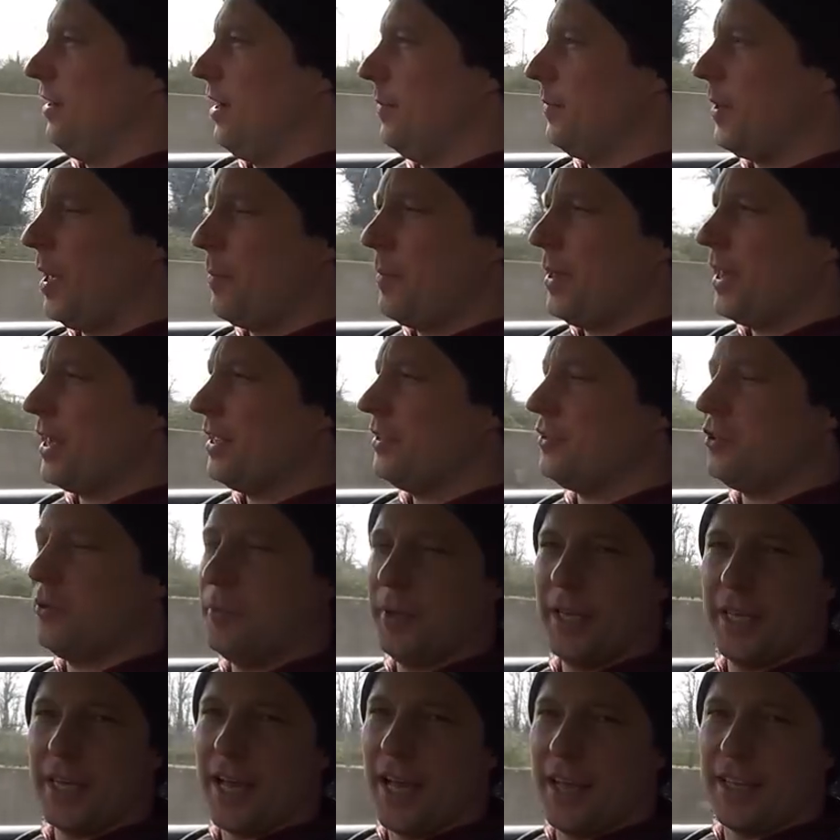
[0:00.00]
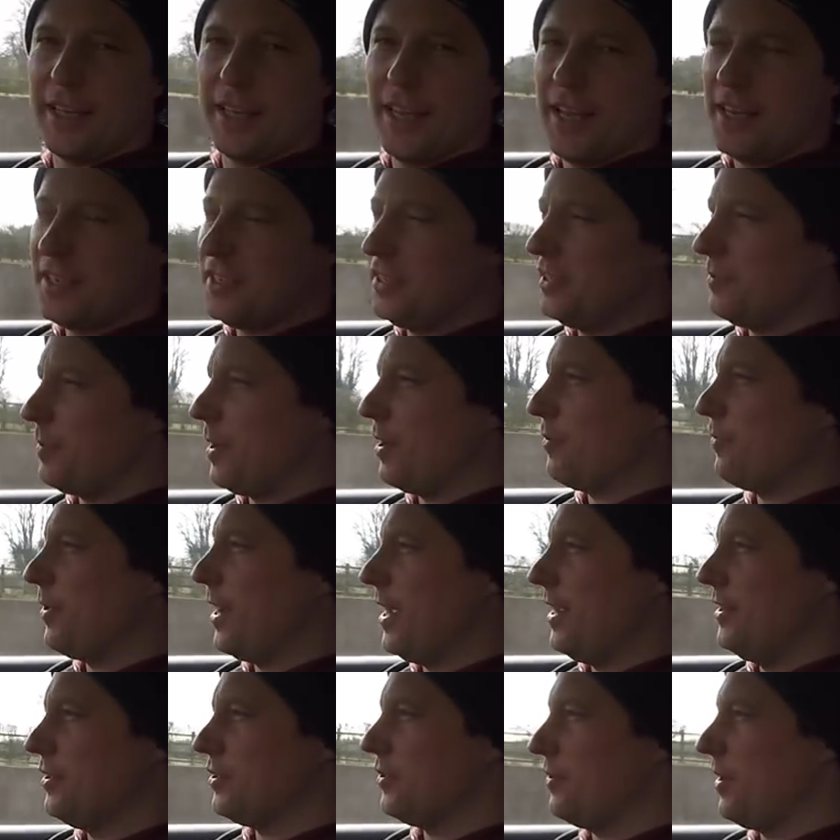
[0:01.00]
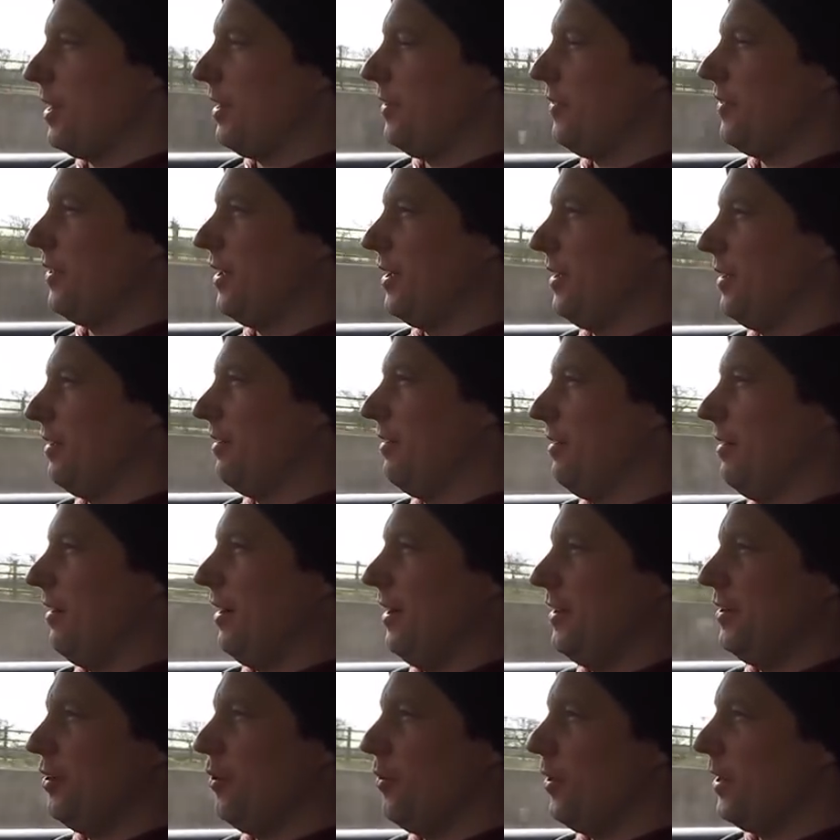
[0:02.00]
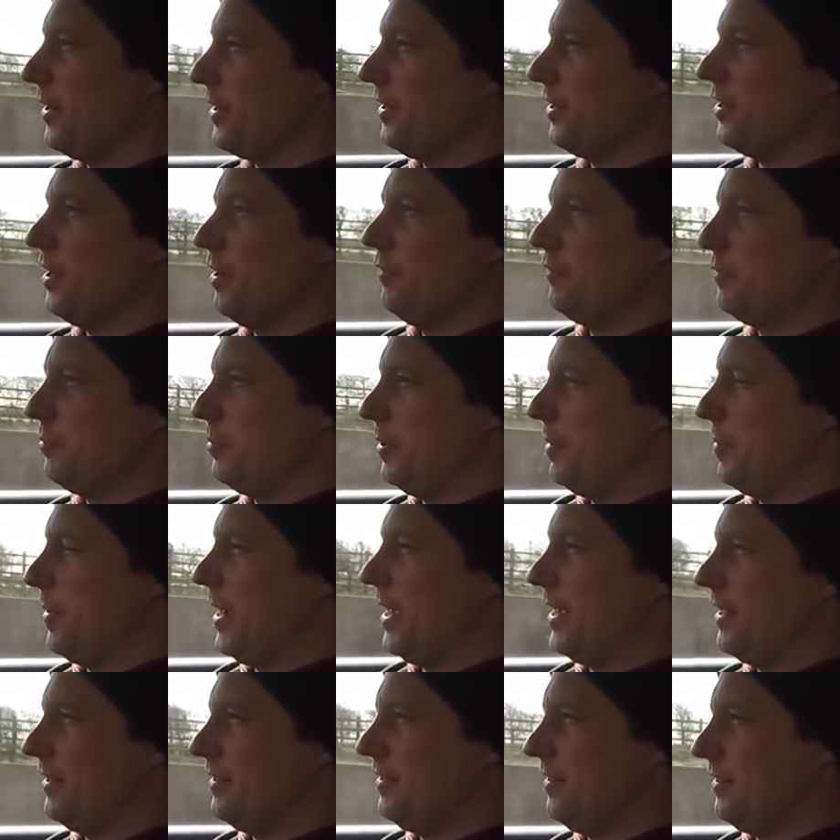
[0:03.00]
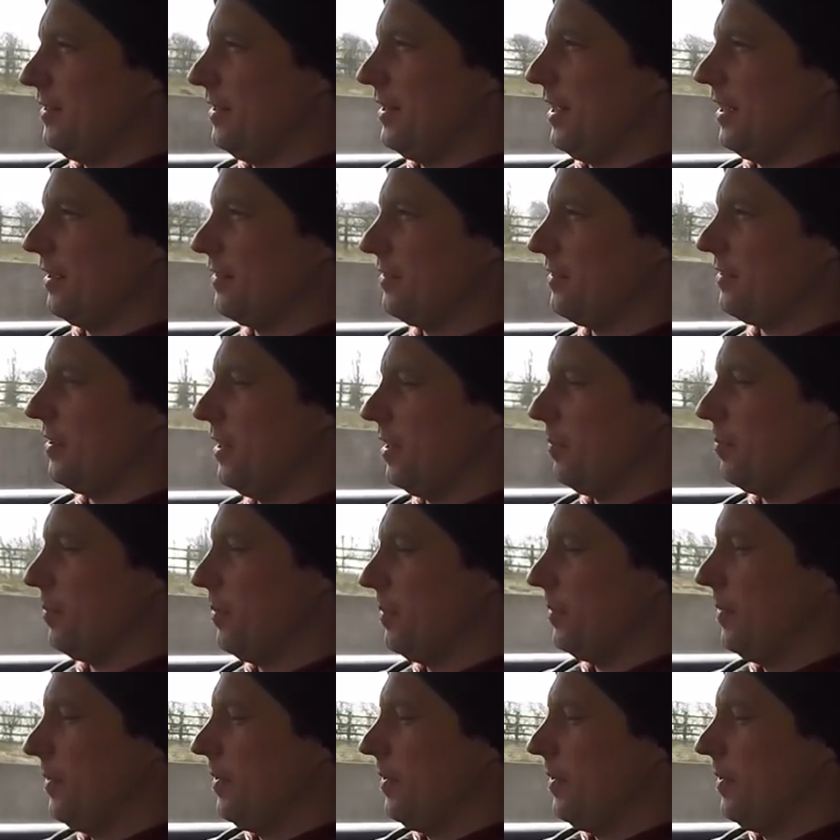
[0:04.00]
I'm not making too many calculations about range or anything. I know I can comfortably make it to the next stop.